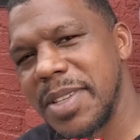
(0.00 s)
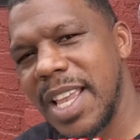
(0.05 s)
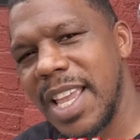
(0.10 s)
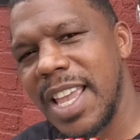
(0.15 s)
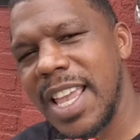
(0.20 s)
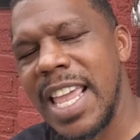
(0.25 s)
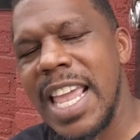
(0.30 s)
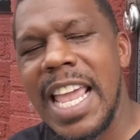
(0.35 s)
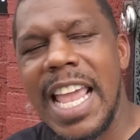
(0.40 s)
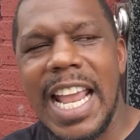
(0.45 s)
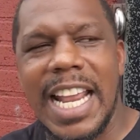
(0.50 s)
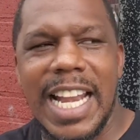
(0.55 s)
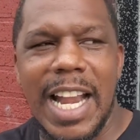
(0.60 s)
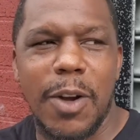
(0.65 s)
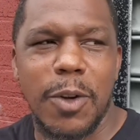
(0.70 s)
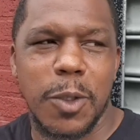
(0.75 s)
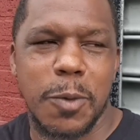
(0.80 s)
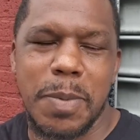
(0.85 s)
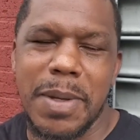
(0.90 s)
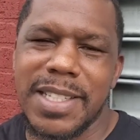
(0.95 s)
I'm saying? Yeah. And
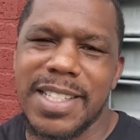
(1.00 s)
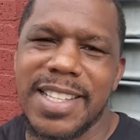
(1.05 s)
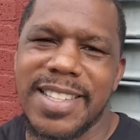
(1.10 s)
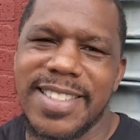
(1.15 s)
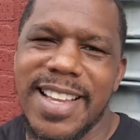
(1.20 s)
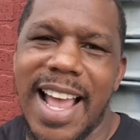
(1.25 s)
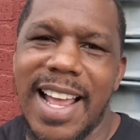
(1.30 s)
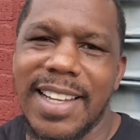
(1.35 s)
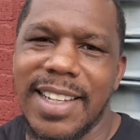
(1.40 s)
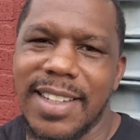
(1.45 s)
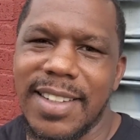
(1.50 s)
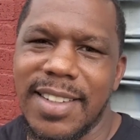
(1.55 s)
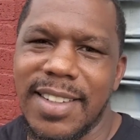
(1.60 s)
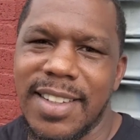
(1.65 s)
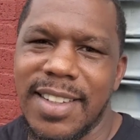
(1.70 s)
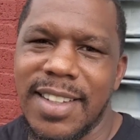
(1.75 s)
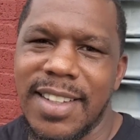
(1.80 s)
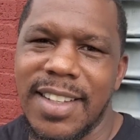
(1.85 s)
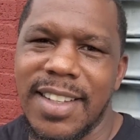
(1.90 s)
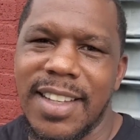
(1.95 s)
Errol Spence is solid.
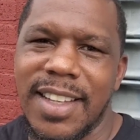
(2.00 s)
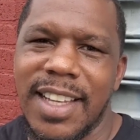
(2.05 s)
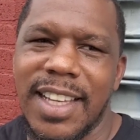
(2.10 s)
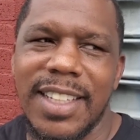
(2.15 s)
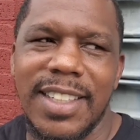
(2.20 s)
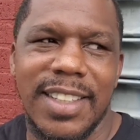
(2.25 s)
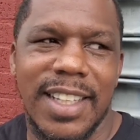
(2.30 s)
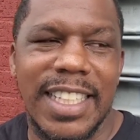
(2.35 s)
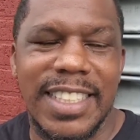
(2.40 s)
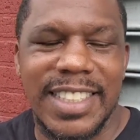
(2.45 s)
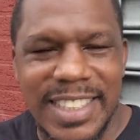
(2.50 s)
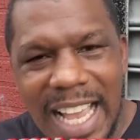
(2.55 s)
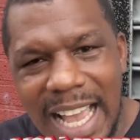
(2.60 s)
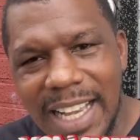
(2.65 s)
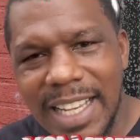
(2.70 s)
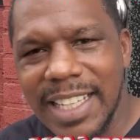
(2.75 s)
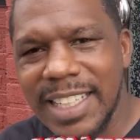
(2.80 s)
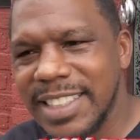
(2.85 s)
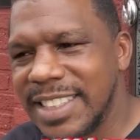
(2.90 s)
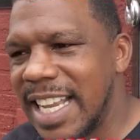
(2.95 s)
Mm. He's
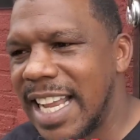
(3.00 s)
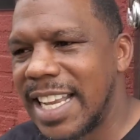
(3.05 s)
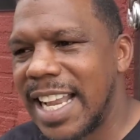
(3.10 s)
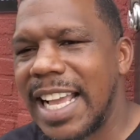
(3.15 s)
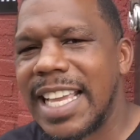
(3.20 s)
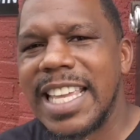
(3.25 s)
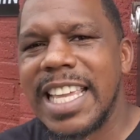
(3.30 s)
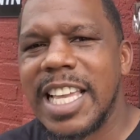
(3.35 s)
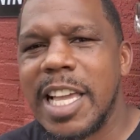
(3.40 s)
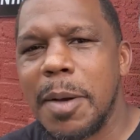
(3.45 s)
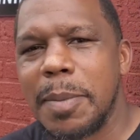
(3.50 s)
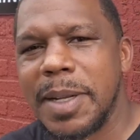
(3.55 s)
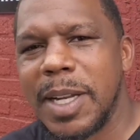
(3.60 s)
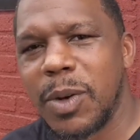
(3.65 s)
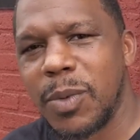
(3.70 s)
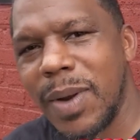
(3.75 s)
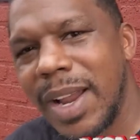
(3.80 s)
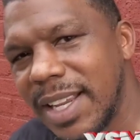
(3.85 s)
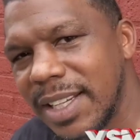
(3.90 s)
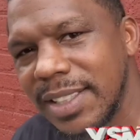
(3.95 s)
solid. It's not like he
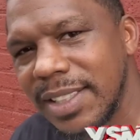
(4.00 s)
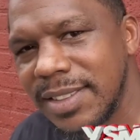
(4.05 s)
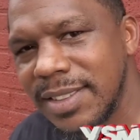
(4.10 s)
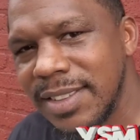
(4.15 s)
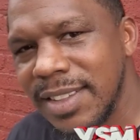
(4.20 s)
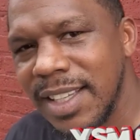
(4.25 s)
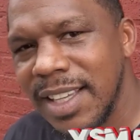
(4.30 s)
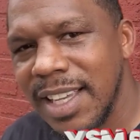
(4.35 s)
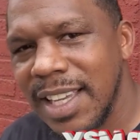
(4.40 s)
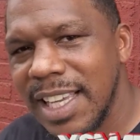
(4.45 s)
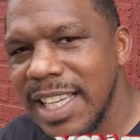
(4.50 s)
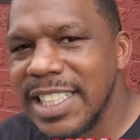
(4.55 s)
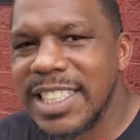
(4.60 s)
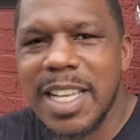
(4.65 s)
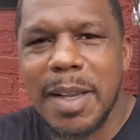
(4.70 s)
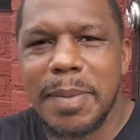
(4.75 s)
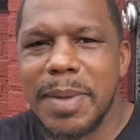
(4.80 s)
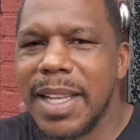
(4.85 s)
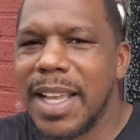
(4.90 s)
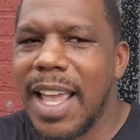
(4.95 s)
coming in reckless.
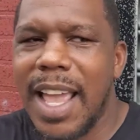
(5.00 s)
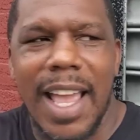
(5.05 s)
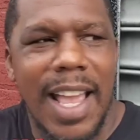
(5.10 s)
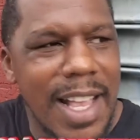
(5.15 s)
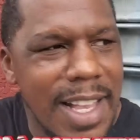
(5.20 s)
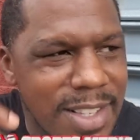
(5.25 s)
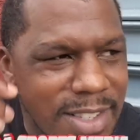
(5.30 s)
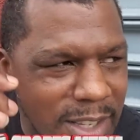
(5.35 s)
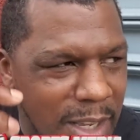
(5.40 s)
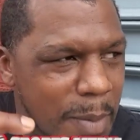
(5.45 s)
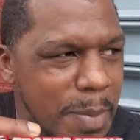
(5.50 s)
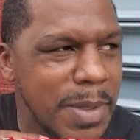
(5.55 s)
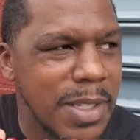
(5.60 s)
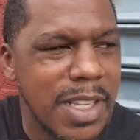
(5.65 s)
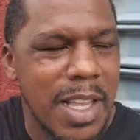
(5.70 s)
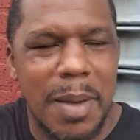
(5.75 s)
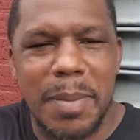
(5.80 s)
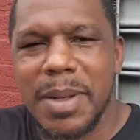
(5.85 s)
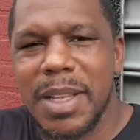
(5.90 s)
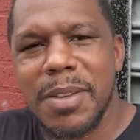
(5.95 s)
He's coming in hands up.
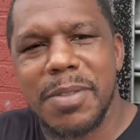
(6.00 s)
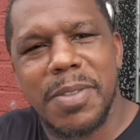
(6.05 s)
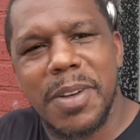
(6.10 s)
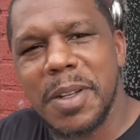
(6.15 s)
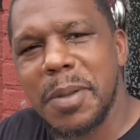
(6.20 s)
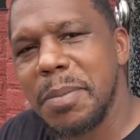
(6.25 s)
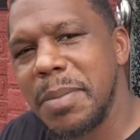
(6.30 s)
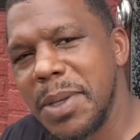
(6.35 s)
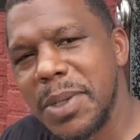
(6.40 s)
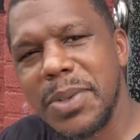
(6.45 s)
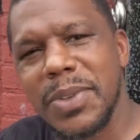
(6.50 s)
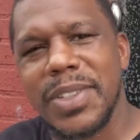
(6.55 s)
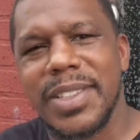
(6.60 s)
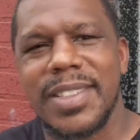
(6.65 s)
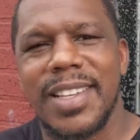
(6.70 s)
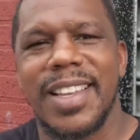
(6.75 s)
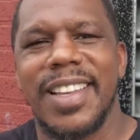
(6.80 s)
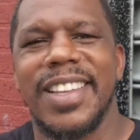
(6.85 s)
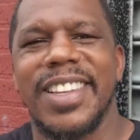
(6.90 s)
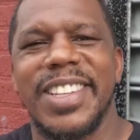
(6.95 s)
He's coming in fundamental.
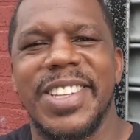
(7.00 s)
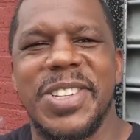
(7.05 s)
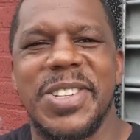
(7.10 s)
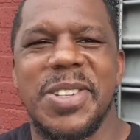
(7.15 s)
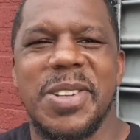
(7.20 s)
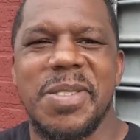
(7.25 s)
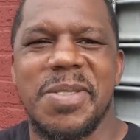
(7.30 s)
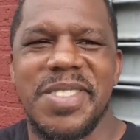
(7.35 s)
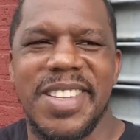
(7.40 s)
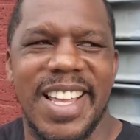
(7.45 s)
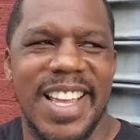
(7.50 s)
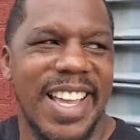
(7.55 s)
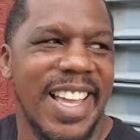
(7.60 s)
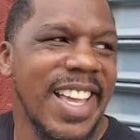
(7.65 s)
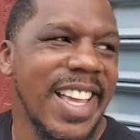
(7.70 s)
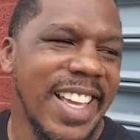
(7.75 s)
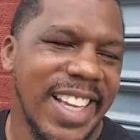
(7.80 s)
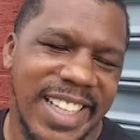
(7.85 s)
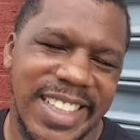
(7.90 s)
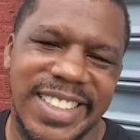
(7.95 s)
You know what I'm
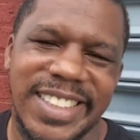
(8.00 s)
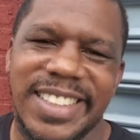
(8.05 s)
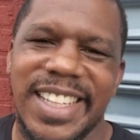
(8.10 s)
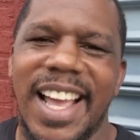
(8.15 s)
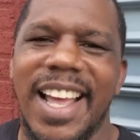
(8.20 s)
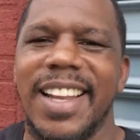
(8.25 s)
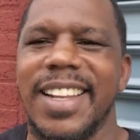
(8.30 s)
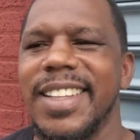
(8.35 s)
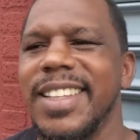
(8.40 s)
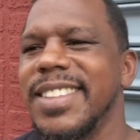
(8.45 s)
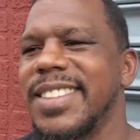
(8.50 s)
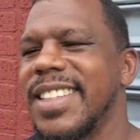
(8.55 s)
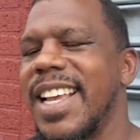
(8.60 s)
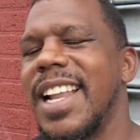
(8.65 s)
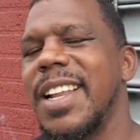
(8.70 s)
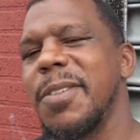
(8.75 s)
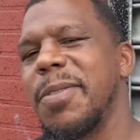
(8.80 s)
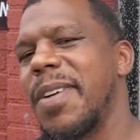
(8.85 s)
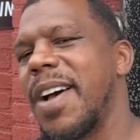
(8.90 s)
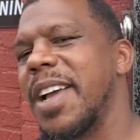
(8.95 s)
saying? He's solid. He's a
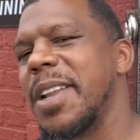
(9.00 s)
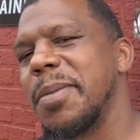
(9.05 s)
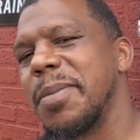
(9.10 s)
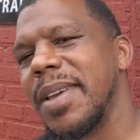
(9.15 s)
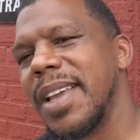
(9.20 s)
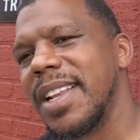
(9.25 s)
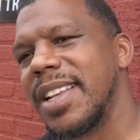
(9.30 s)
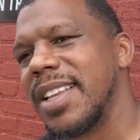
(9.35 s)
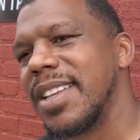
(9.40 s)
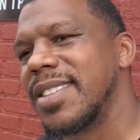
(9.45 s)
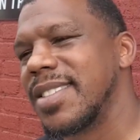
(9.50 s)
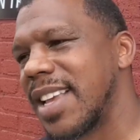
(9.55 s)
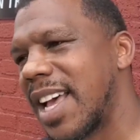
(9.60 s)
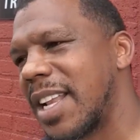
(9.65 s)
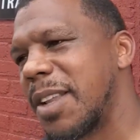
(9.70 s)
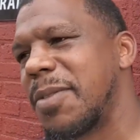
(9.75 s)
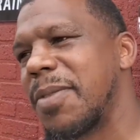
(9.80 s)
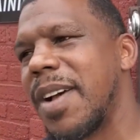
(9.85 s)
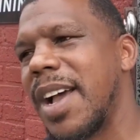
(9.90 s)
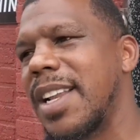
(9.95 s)
solid fighter, man. He's a
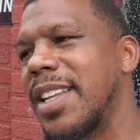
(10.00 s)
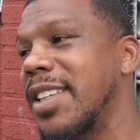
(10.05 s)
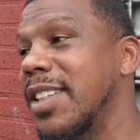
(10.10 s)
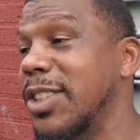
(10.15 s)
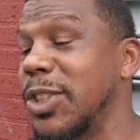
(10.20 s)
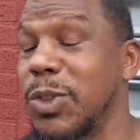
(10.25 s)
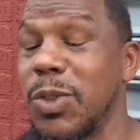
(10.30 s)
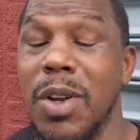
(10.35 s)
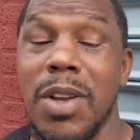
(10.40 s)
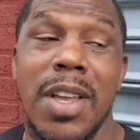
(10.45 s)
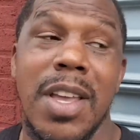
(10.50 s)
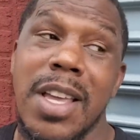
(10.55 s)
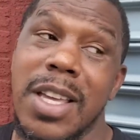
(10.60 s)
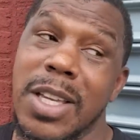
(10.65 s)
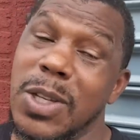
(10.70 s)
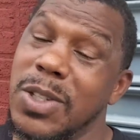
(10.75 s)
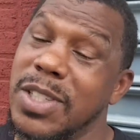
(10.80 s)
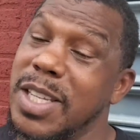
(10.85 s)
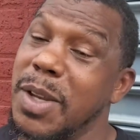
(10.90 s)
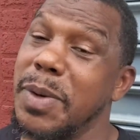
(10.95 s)
solid fighter. He's strong.
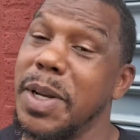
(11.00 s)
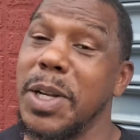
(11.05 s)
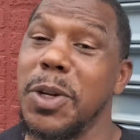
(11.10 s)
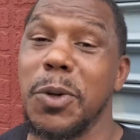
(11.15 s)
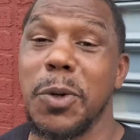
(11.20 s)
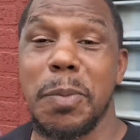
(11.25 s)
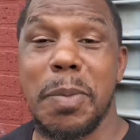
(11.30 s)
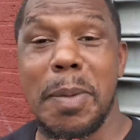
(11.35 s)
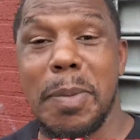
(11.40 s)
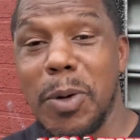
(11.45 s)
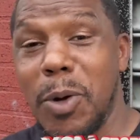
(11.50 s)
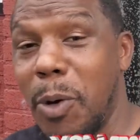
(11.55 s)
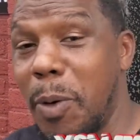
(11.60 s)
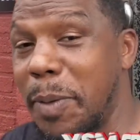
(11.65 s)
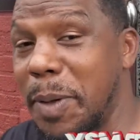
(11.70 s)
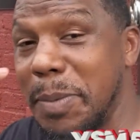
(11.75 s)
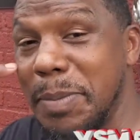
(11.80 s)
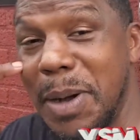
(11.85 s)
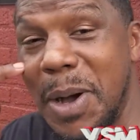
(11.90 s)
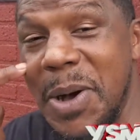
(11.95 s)
You see what he do to people
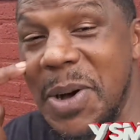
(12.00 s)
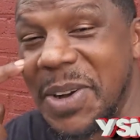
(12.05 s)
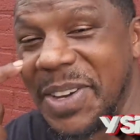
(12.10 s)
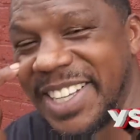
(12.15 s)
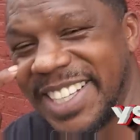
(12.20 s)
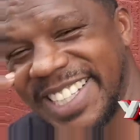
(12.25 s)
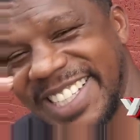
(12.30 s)
over the bones.